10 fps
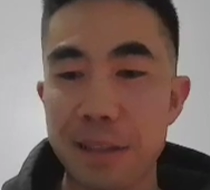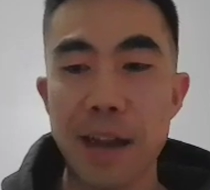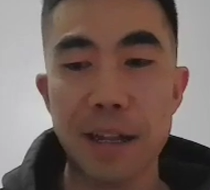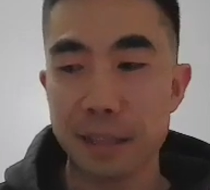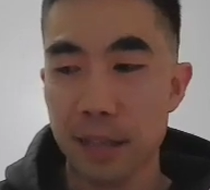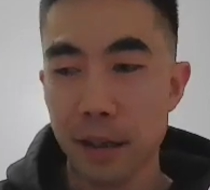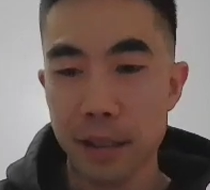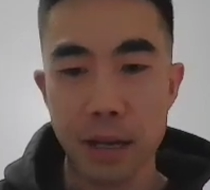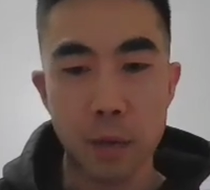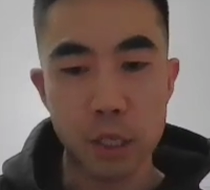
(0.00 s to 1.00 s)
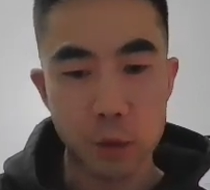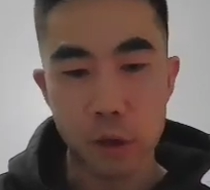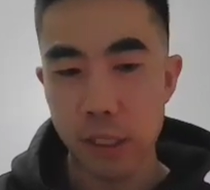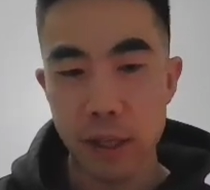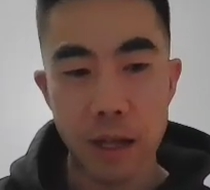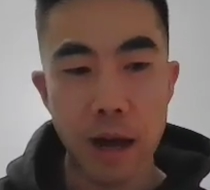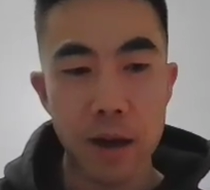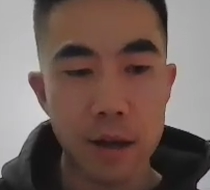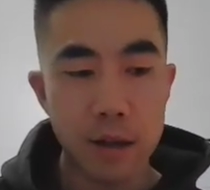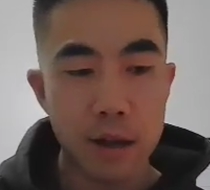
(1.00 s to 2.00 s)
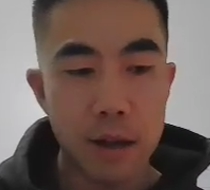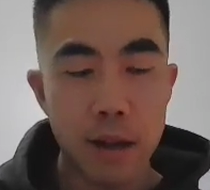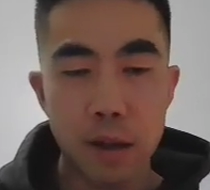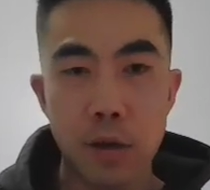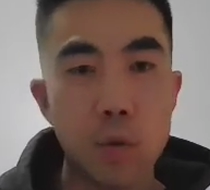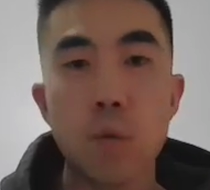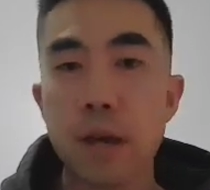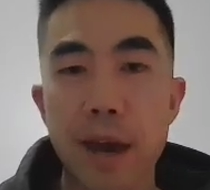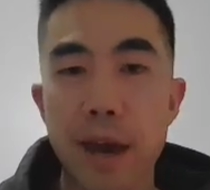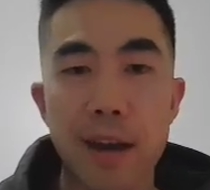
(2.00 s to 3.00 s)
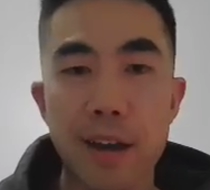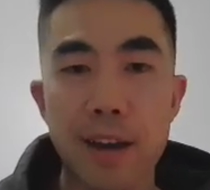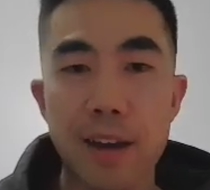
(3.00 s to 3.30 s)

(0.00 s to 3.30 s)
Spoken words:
and it sounds kind of wishy-washy, that you'll get